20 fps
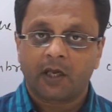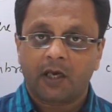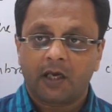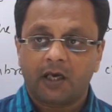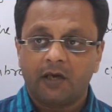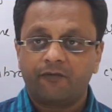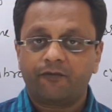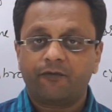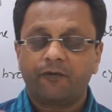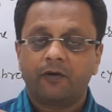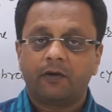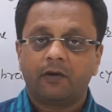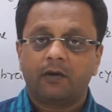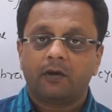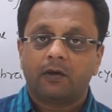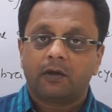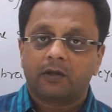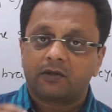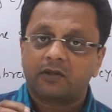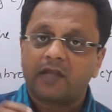If
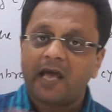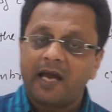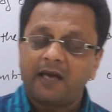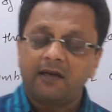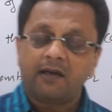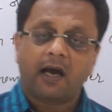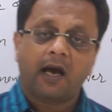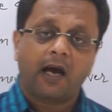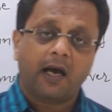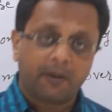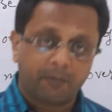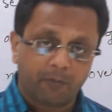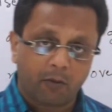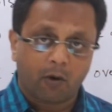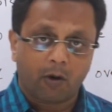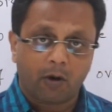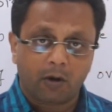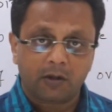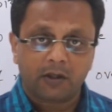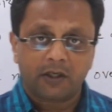that
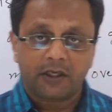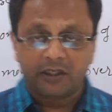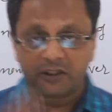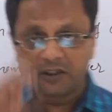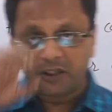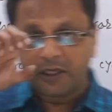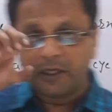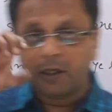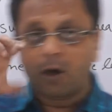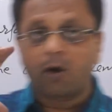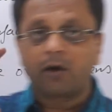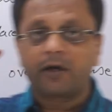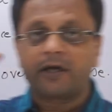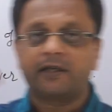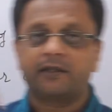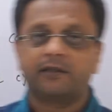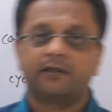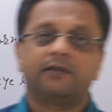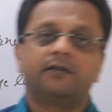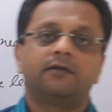eyeball is
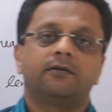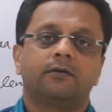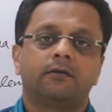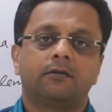elongated